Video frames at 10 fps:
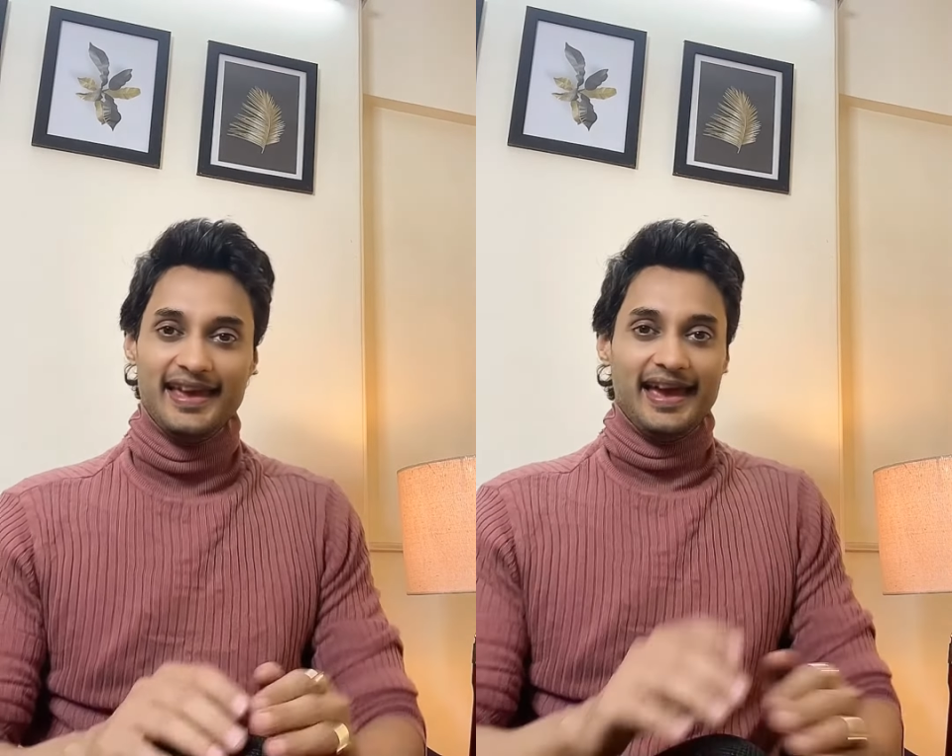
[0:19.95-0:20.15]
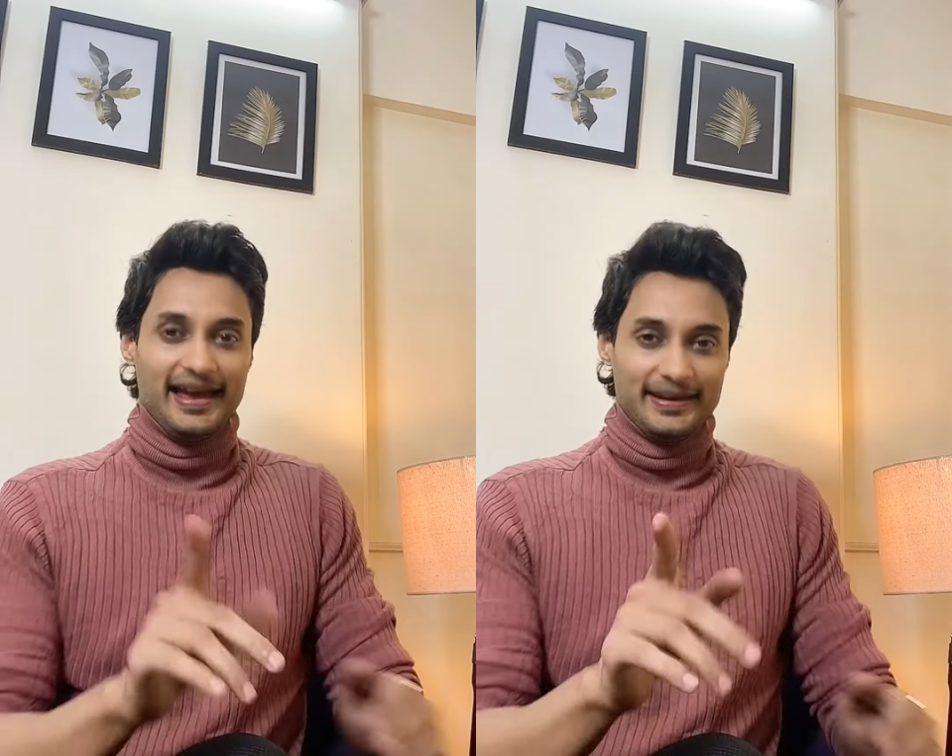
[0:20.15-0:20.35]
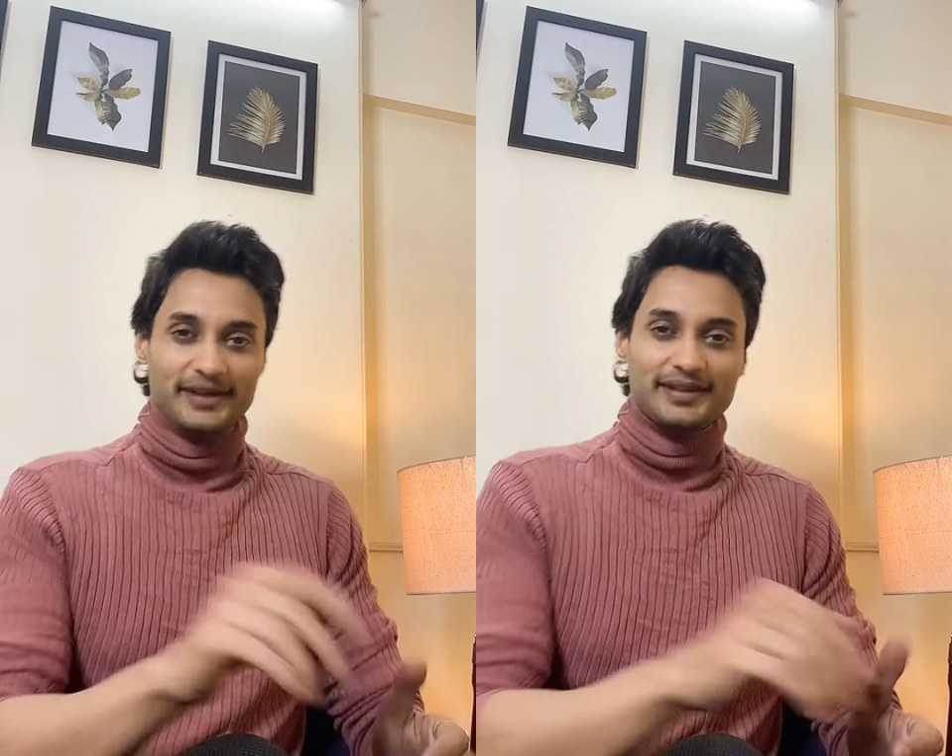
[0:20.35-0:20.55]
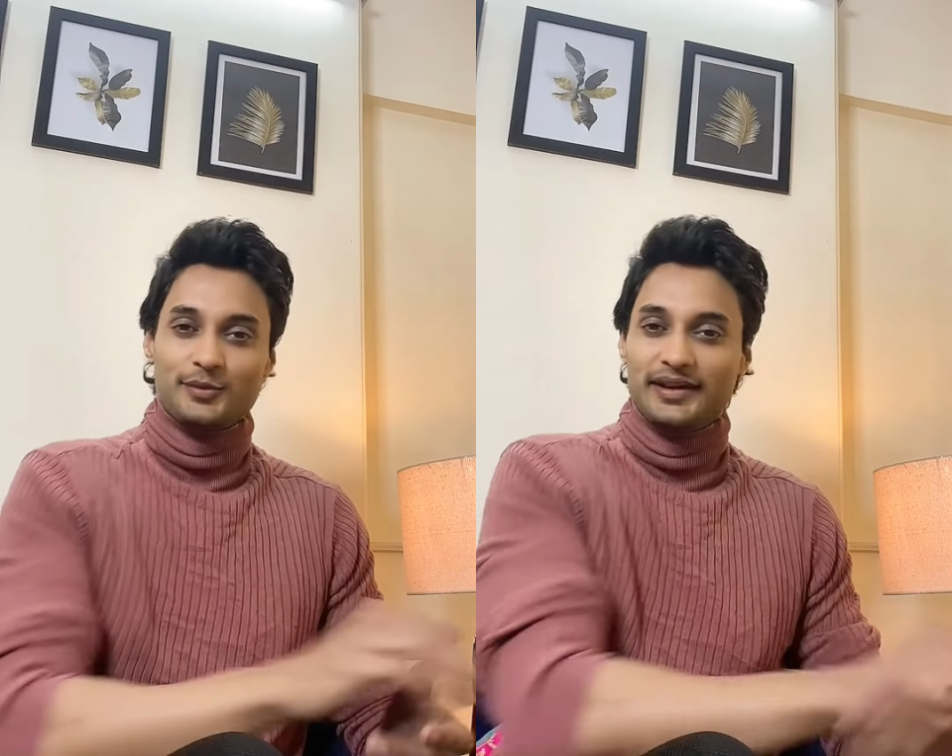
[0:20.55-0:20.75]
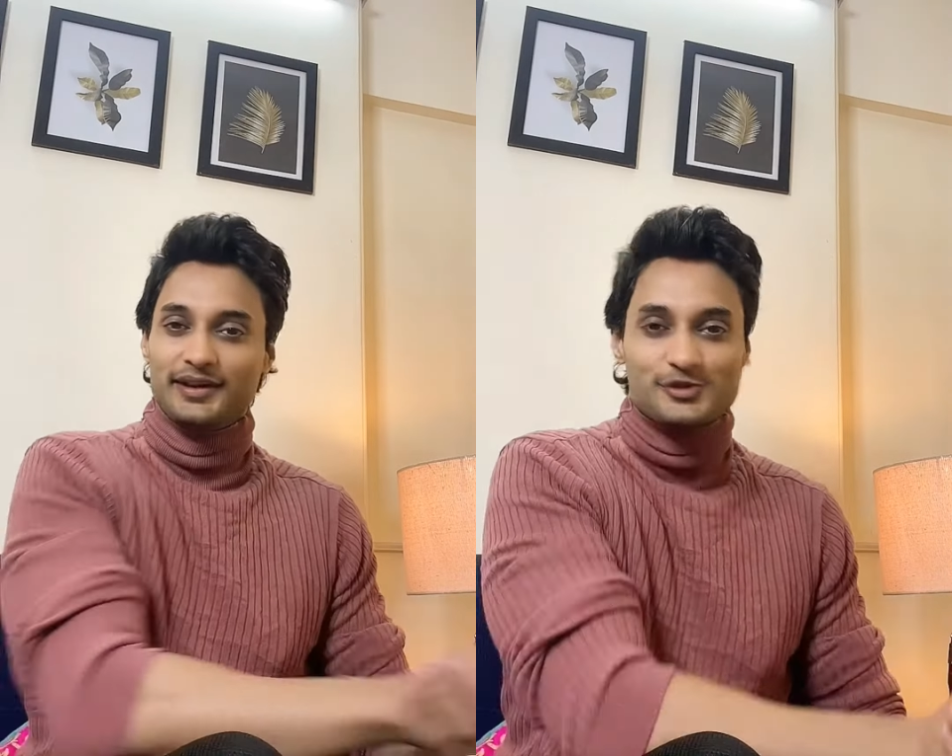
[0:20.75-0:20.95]
And by the
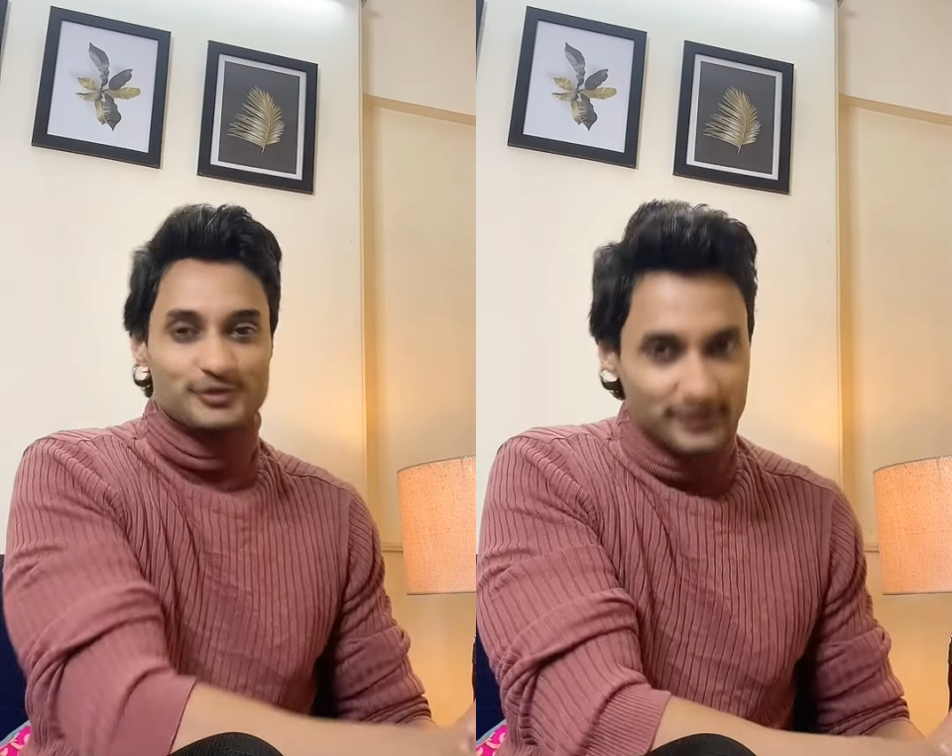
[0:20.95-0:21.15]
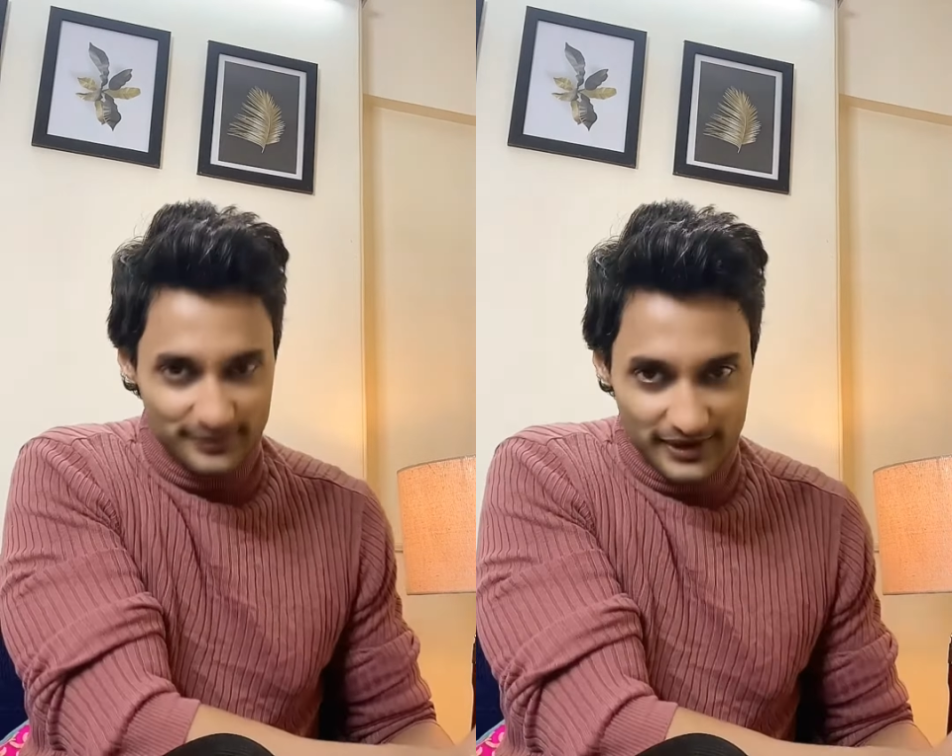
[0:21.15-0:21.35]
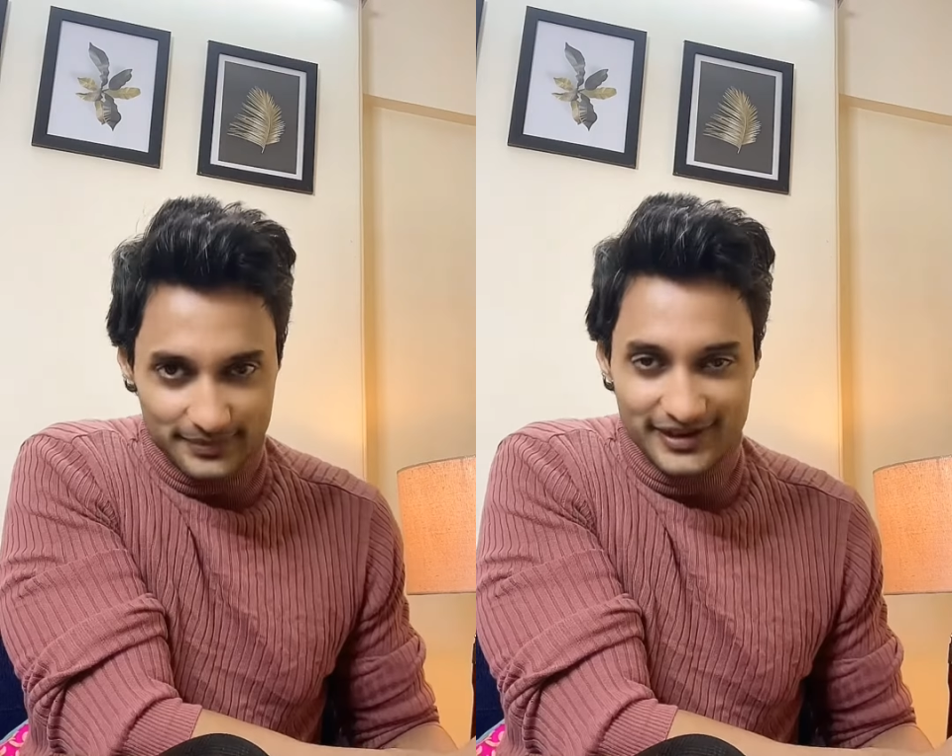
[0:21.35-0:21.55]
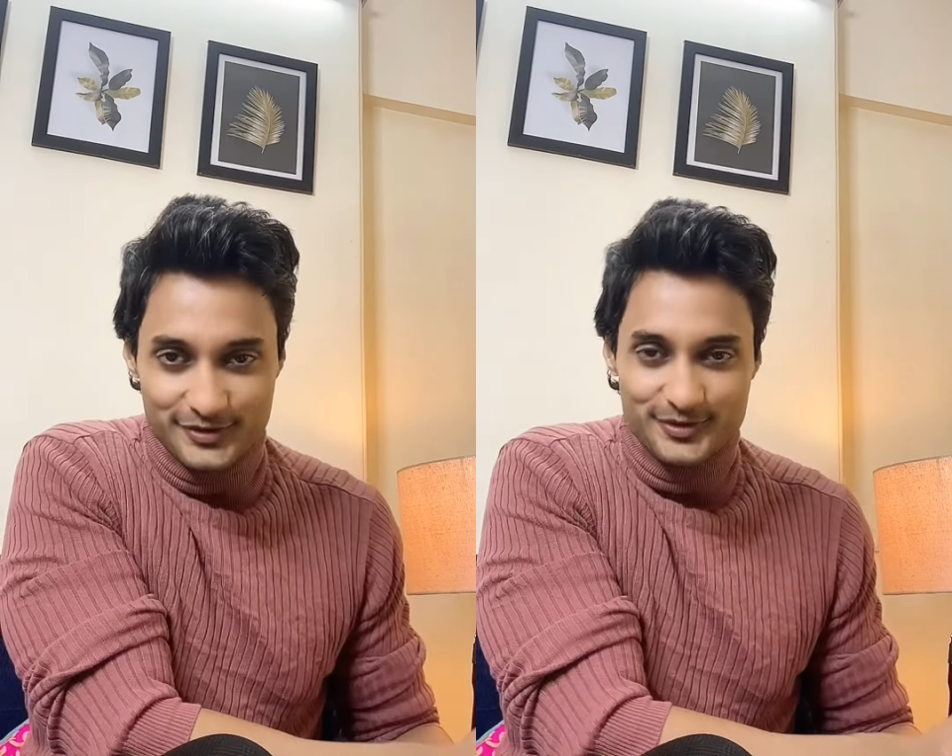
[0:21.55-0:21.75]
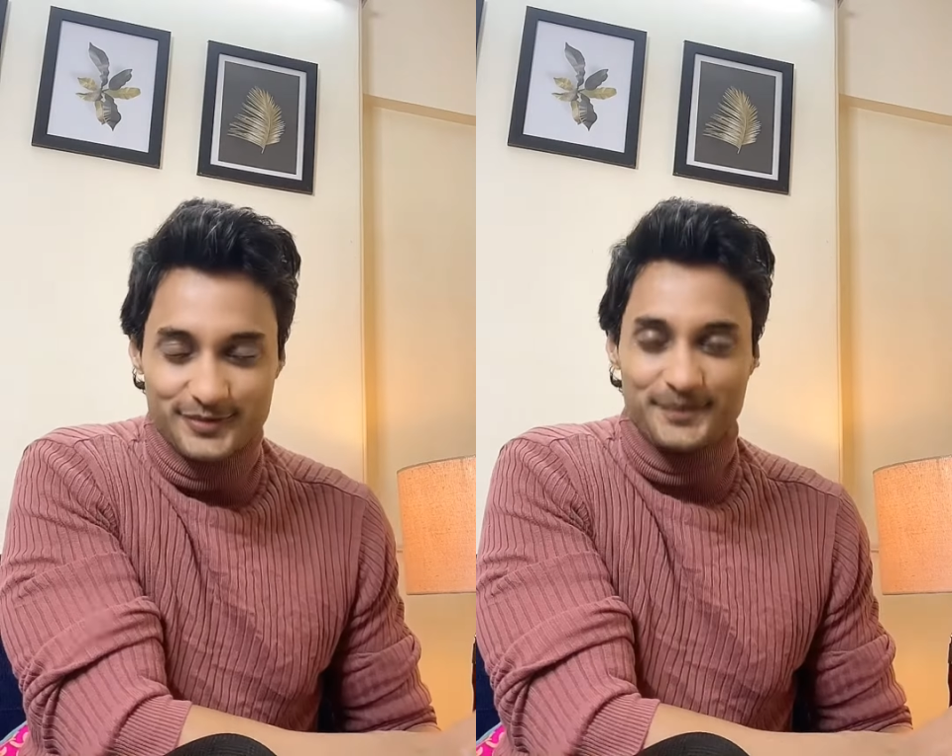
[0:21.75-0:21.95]
way, usme main bhi
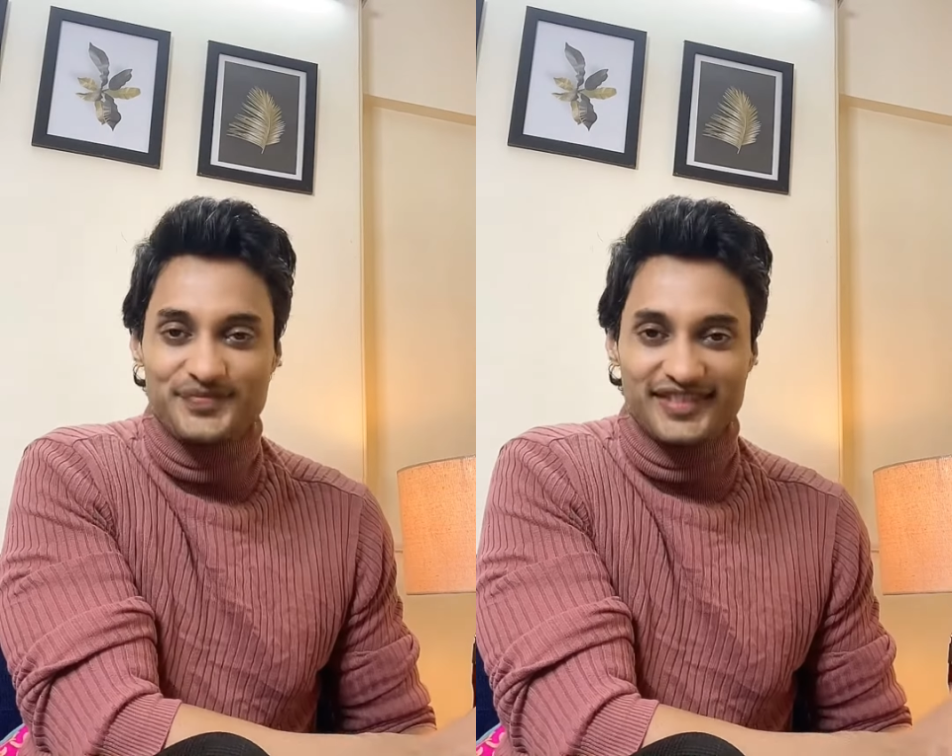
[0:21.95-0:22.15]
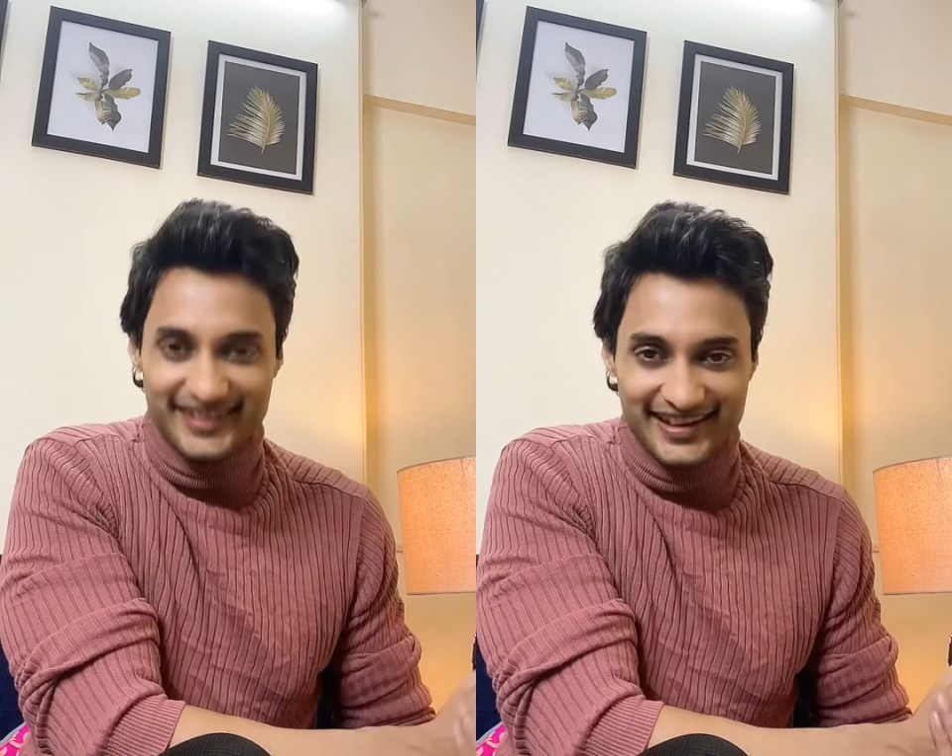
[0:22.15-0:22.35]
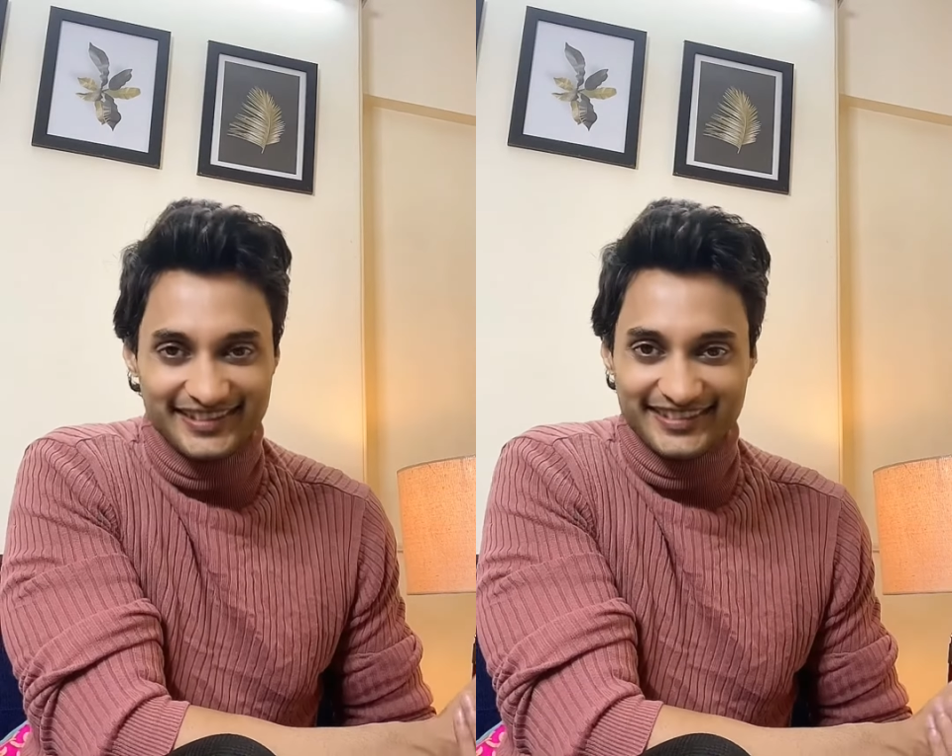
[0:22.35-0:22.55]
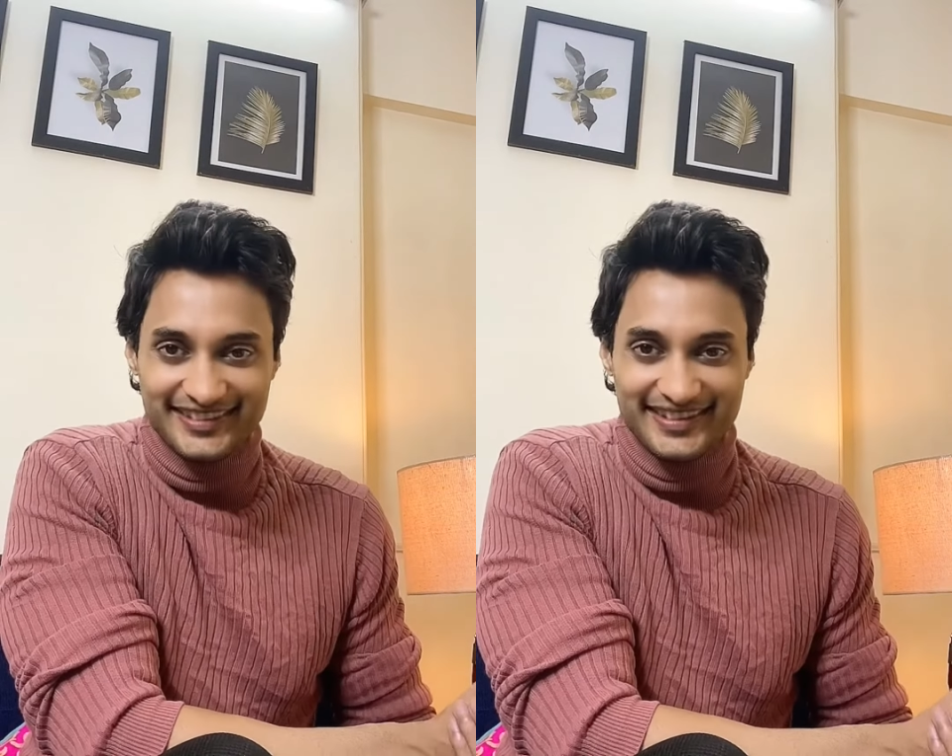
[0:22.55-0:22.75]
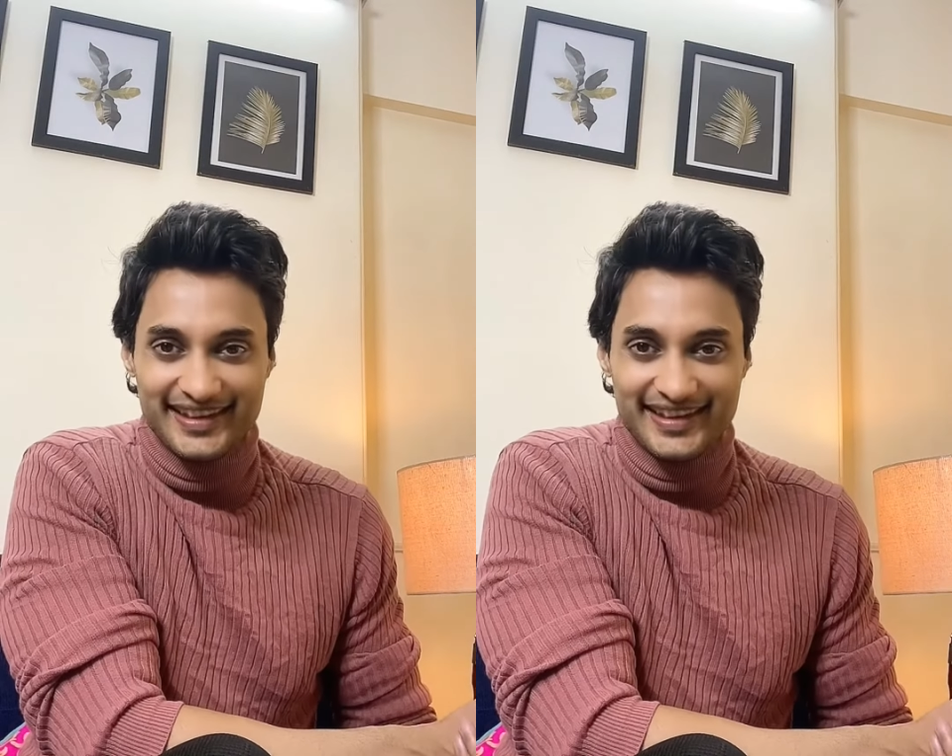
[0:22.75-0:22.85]
hoon. Yes.